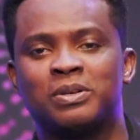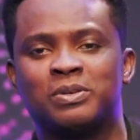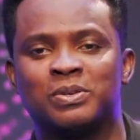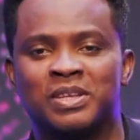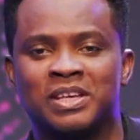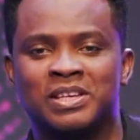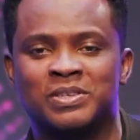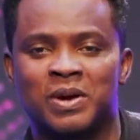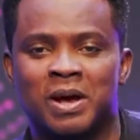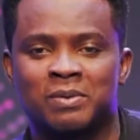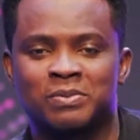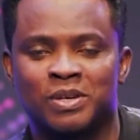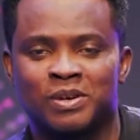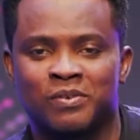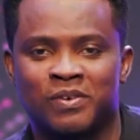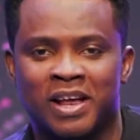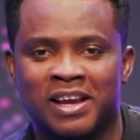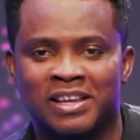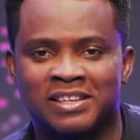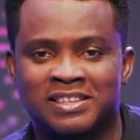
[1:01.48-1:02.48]
today's Rhapsody
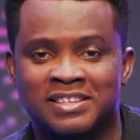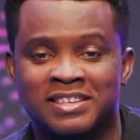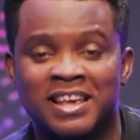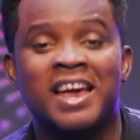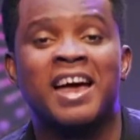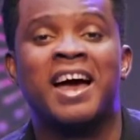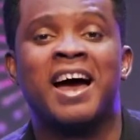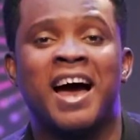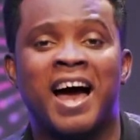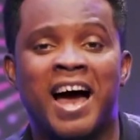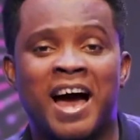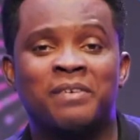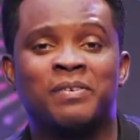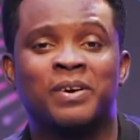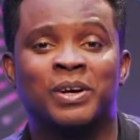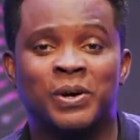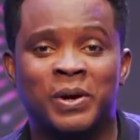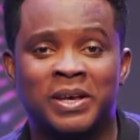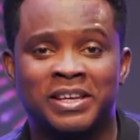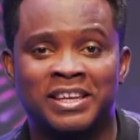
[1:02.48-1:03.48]
Realities. Have
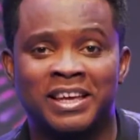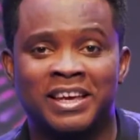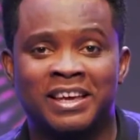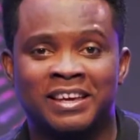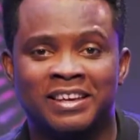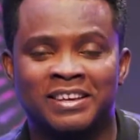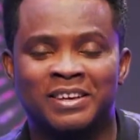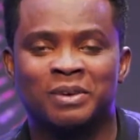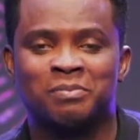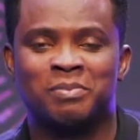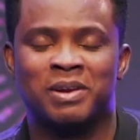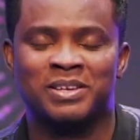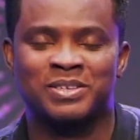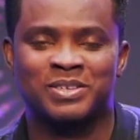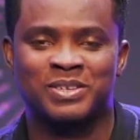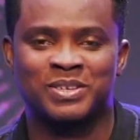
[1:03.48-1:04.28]
a great day. God bless